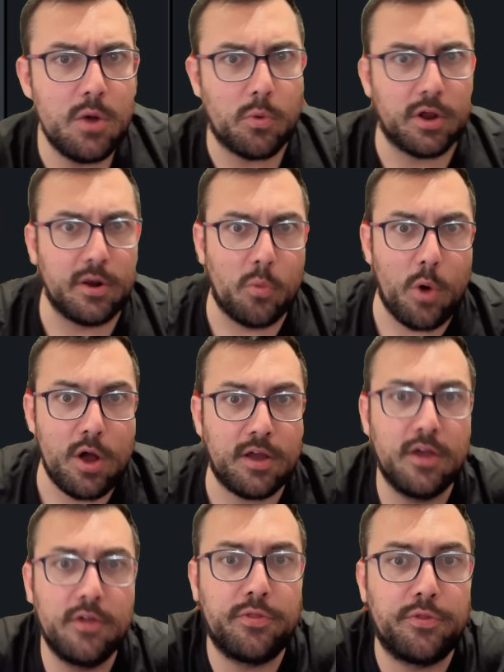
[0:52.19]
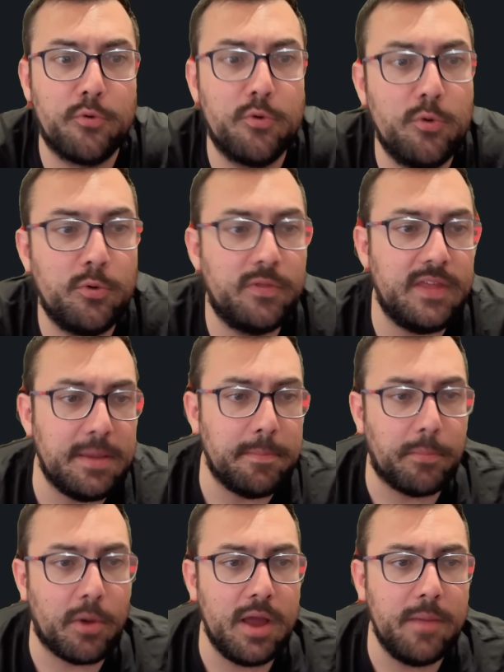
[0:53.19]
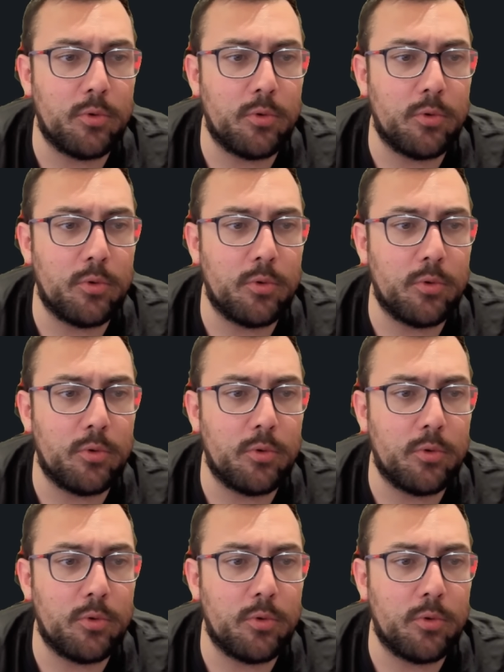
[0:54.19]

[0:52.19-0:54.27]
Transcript: We're going to walk through the pipe.